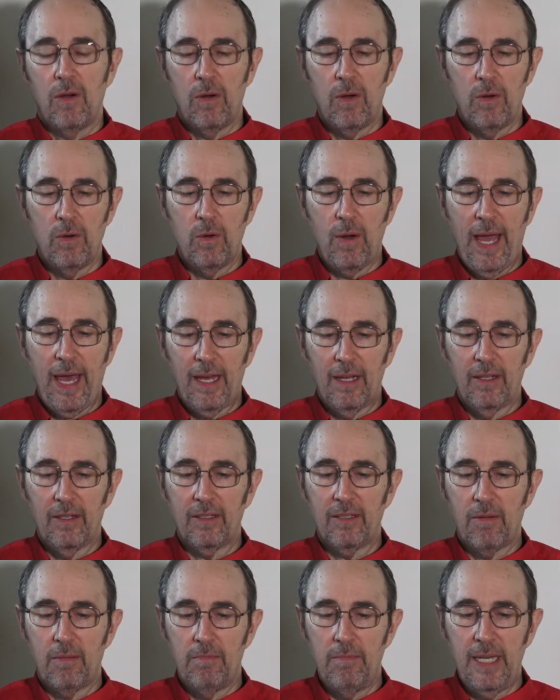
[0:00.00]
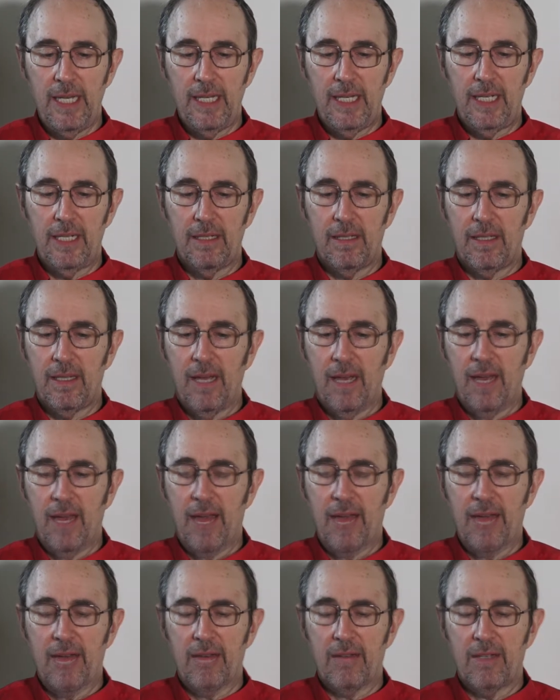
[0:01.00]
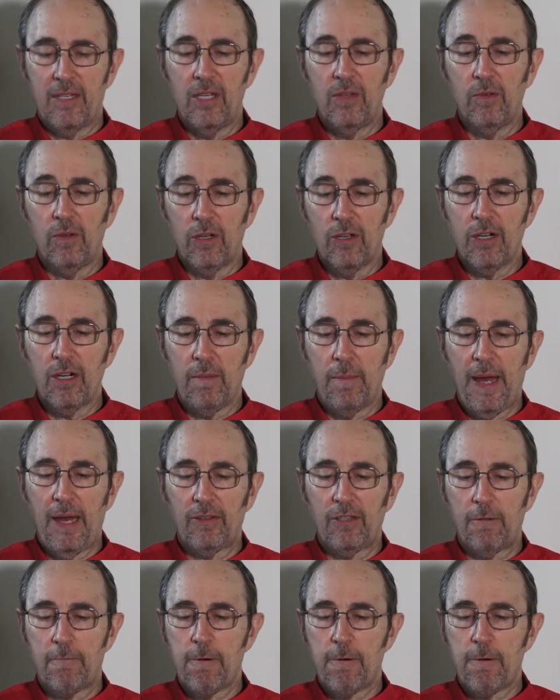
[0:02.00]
who held meetings to learn about the